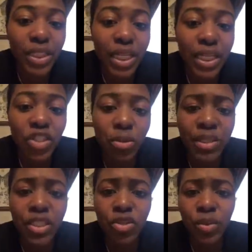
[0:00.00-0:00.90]
And he told me
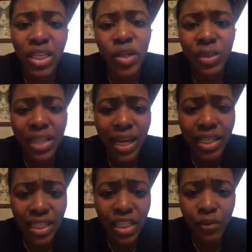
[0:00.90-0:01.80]
to do a liquid
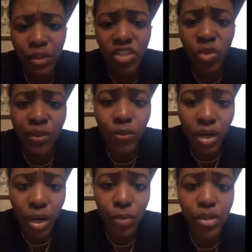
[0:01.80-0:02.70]
diet at least for the 24
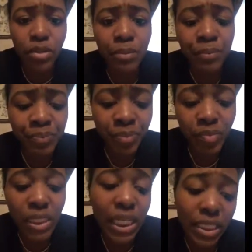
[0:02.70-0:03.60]
hours,
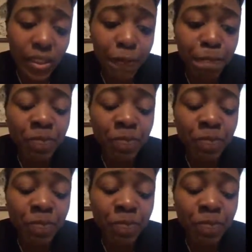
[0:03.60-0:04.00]
and I did.